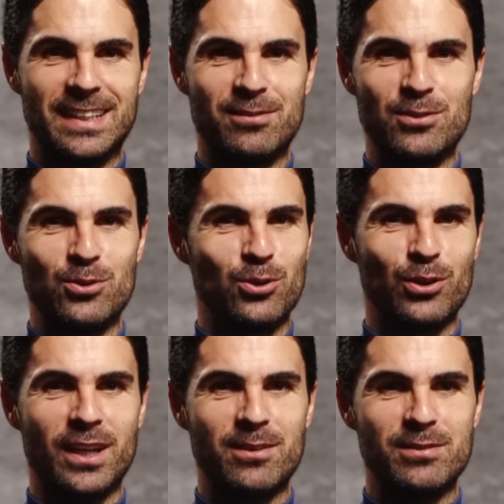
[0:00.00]
if you don't
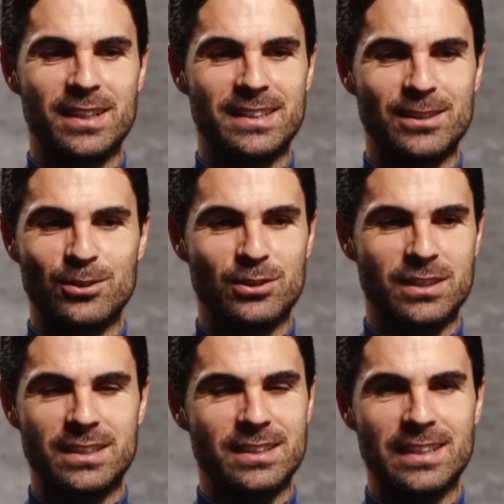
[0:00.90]
have that and
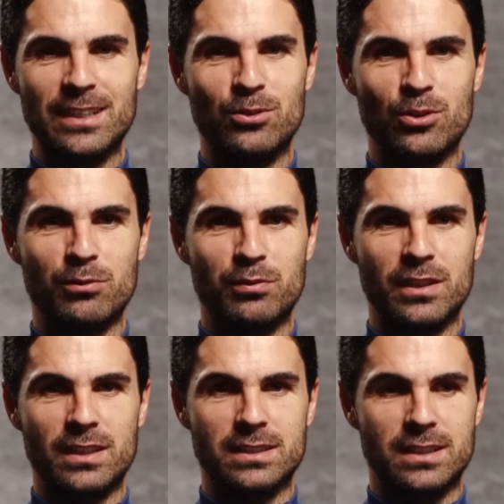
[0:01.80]
consistency, you don't
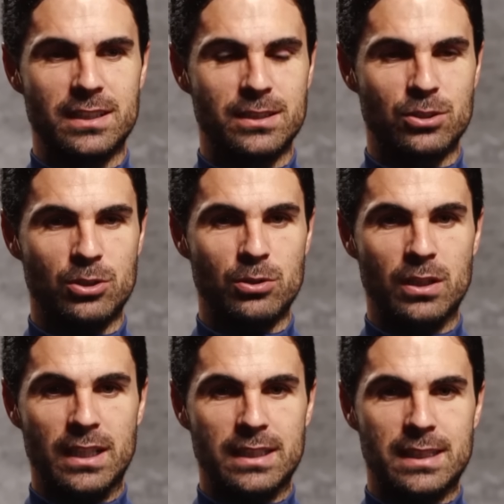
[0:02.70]
finish there. So
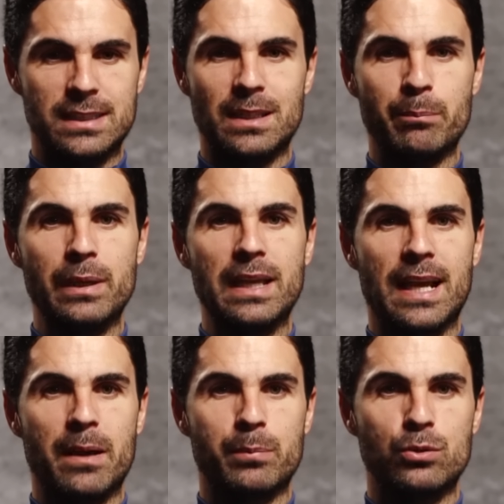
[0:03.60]
that's a big
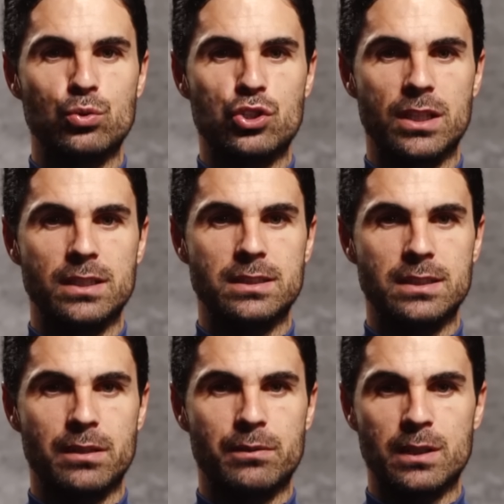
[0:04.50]
gap to change
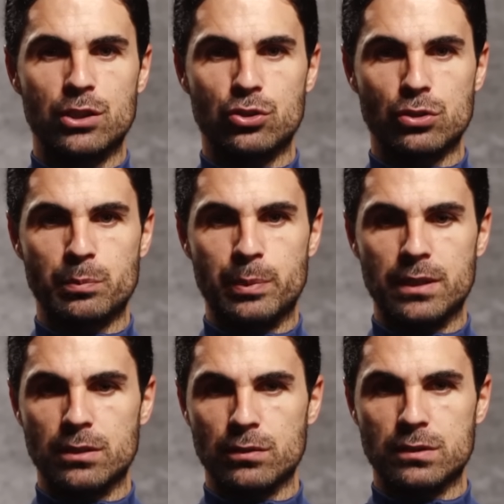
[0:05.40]
in a very short
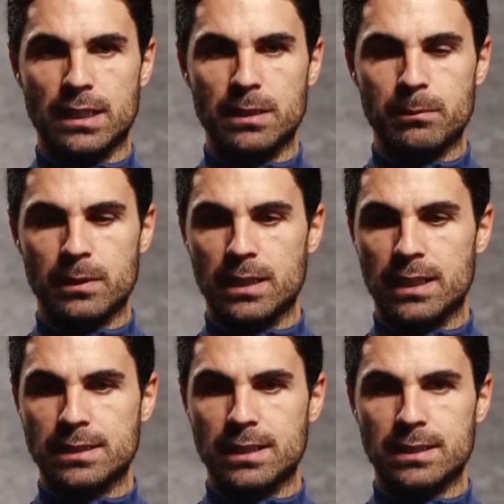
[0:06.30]
period of time,
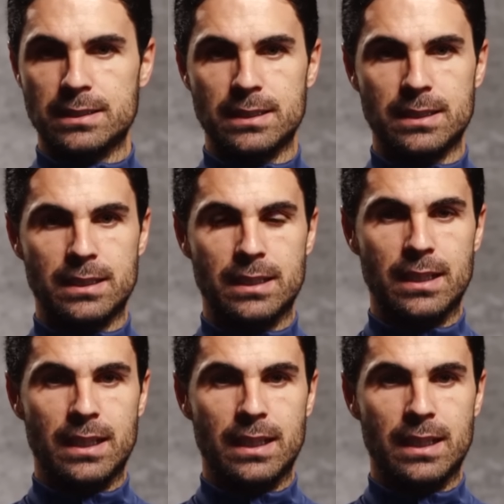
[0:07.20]
and that's a